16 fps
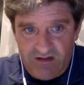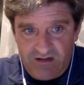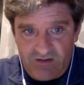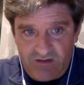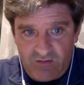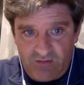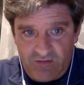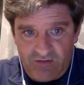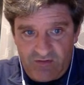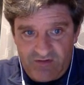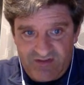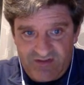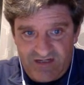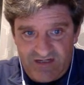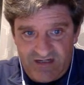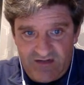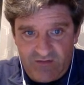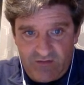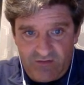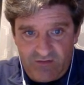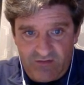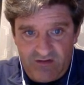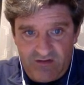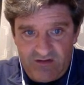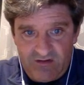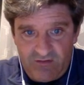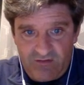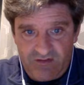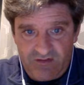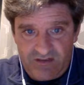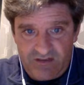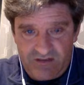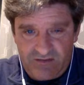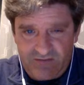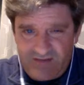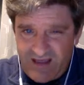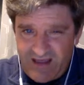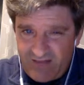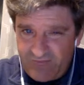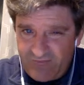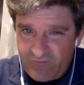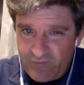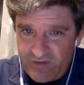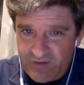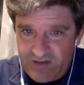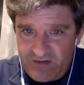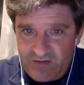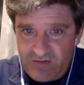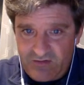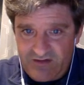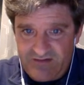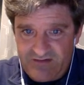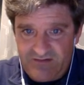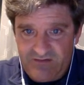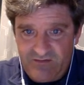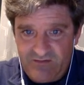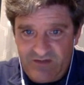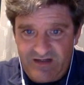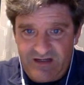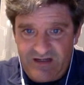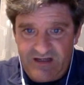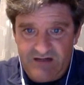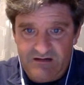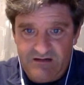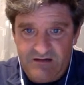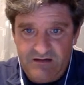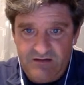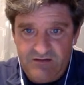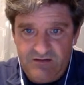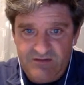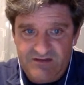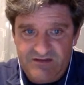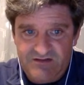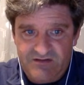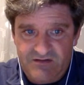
in court Thursday in, northern, in the Northern District of California, according to the Manhattan U.S.